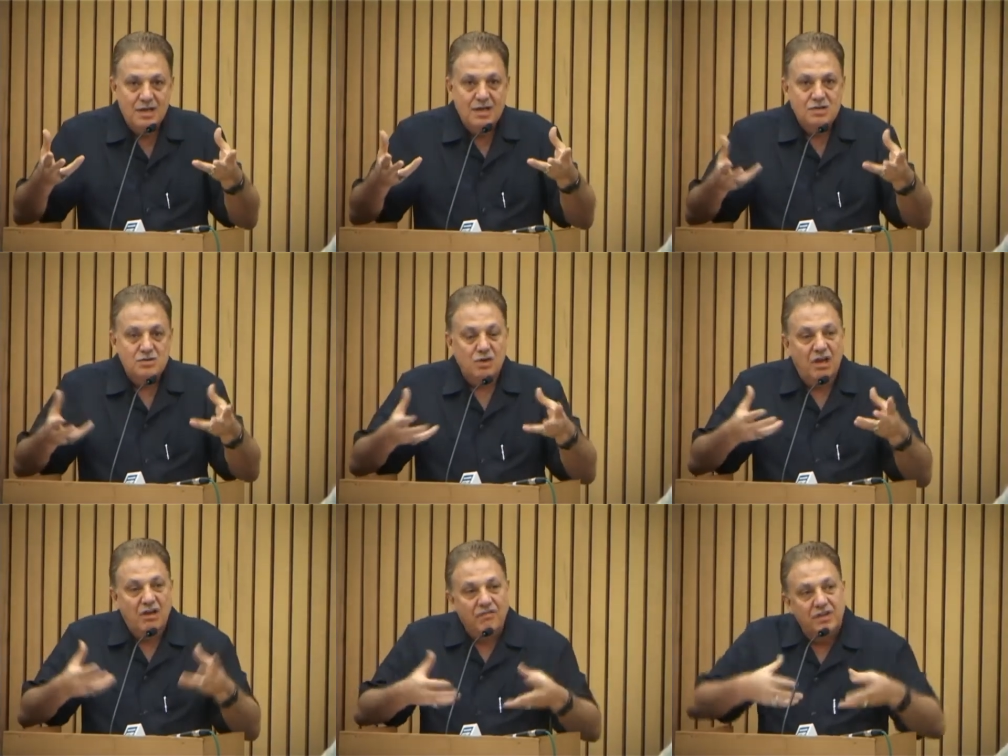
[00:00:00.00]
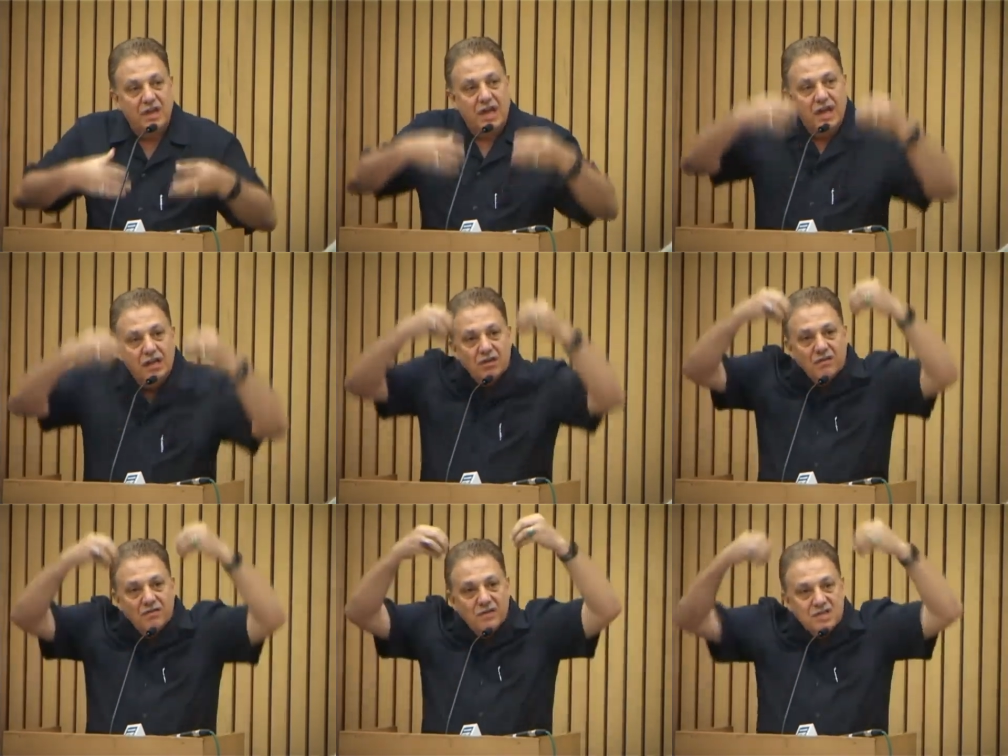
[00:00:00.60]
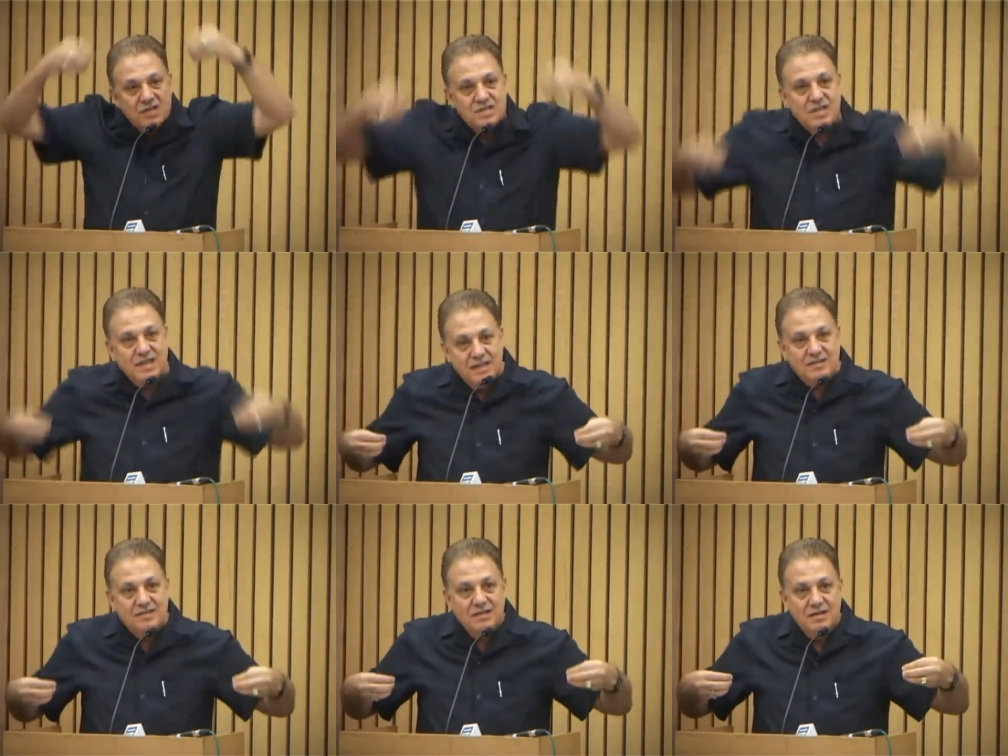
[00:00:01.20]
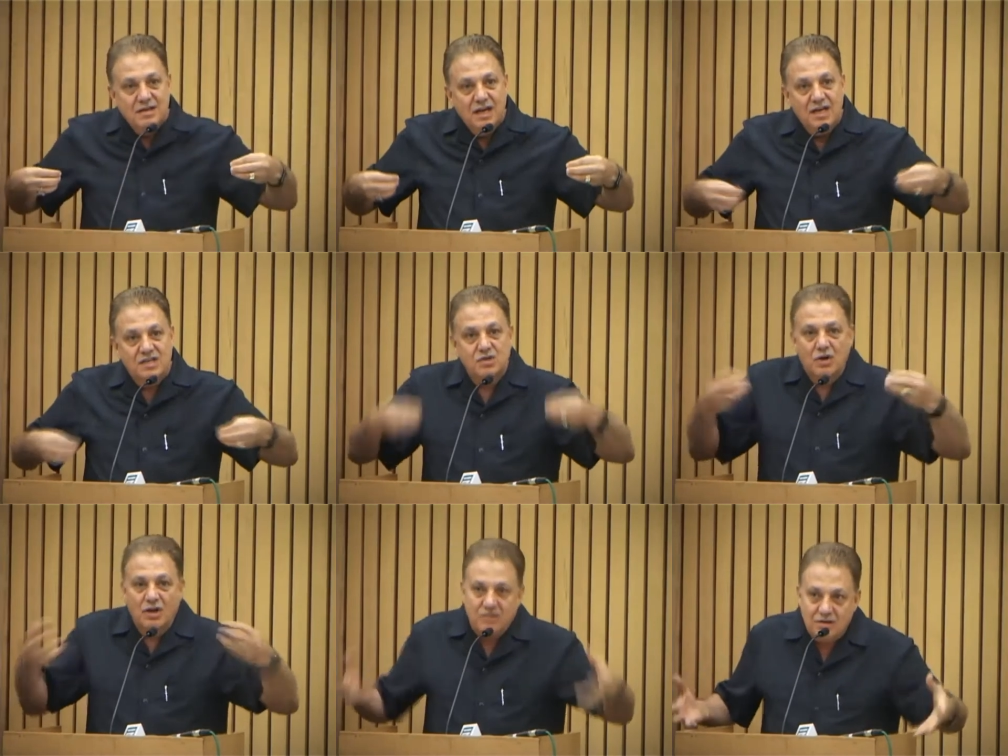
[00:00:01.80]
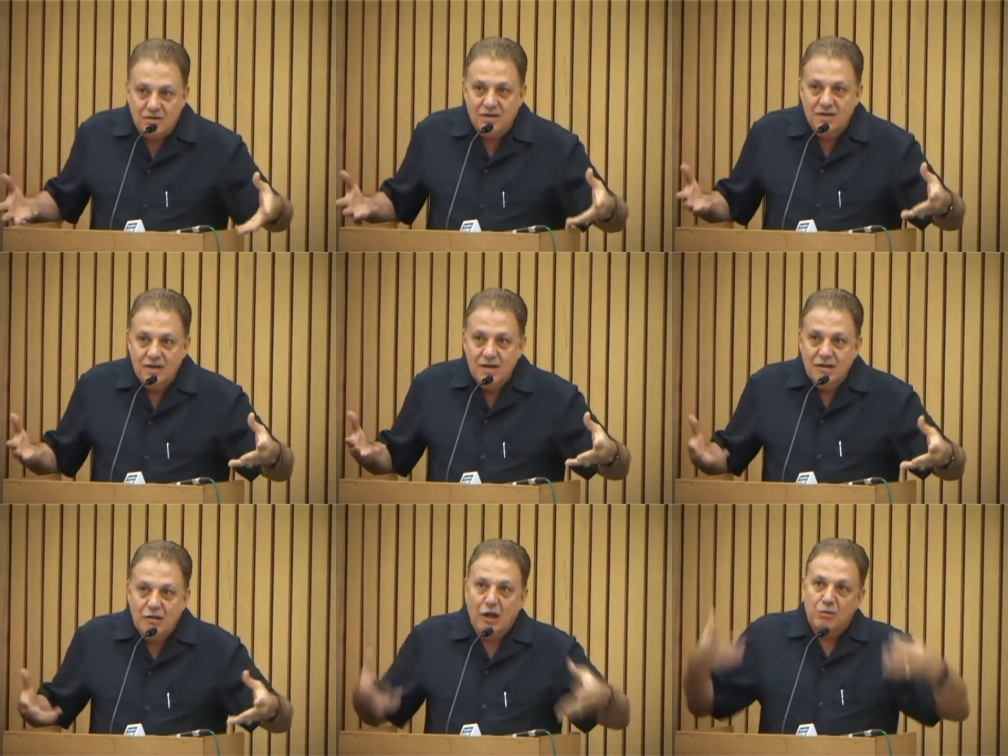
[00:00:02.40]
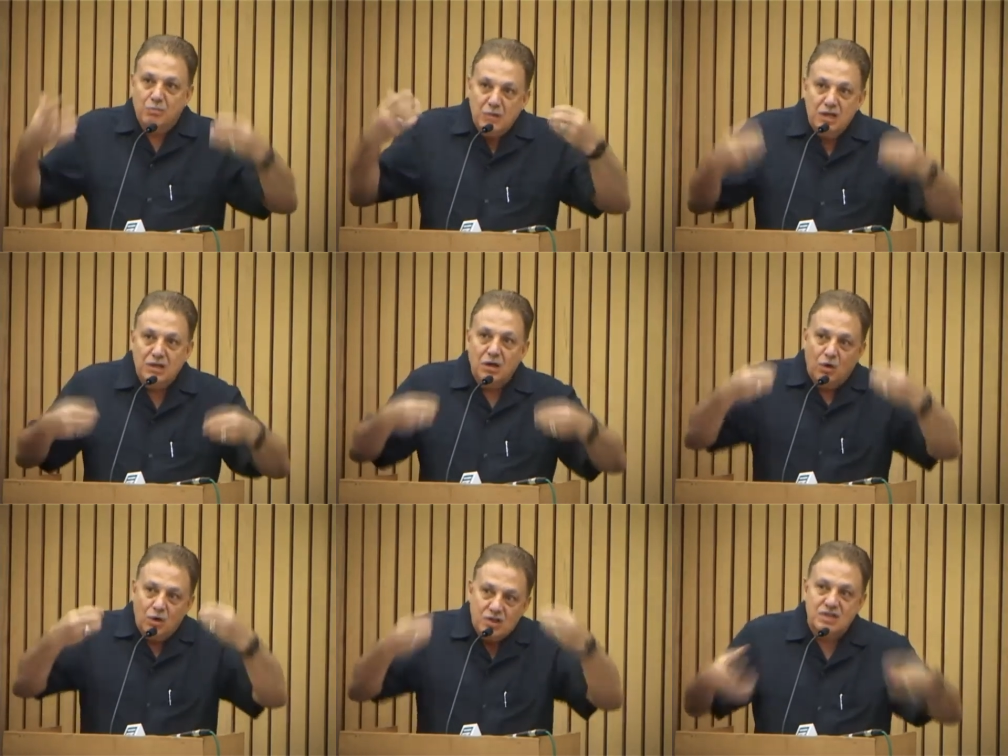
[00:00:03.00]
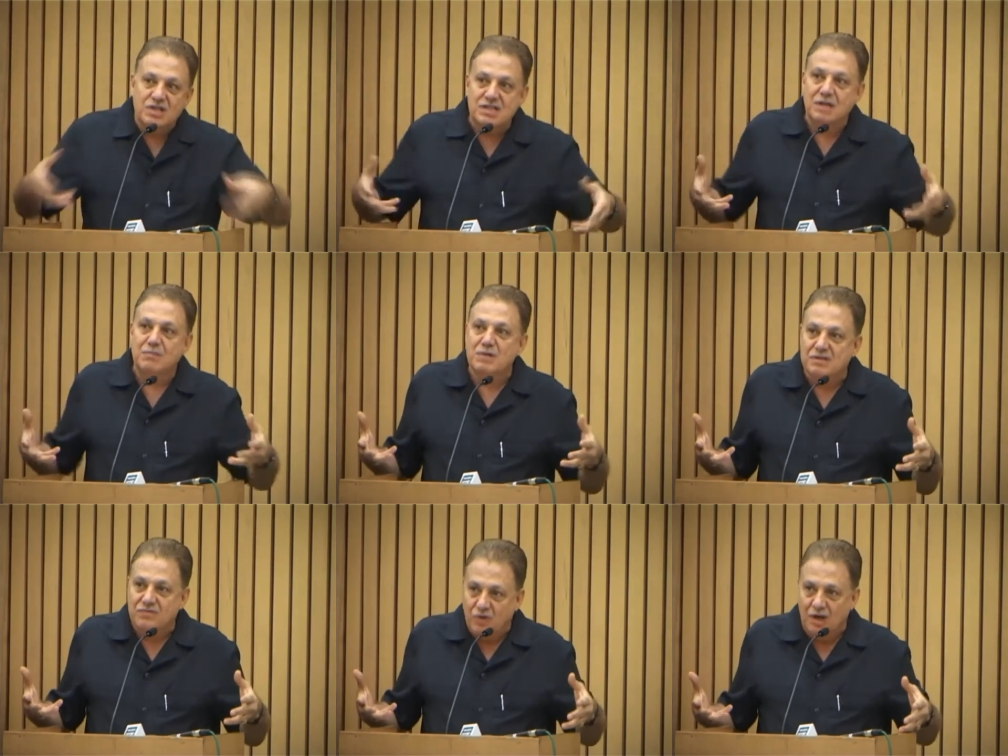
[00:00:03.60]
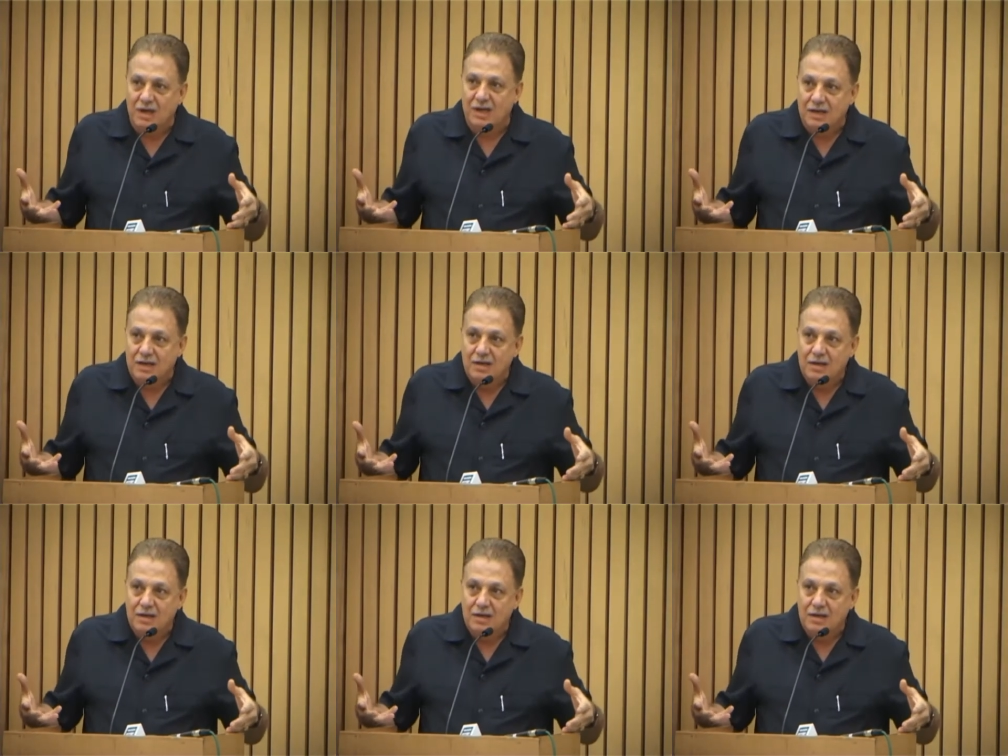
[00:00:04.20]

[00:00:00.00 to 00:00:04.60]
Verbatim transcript: So if the head of the state is rotten, that means the whole system is falling.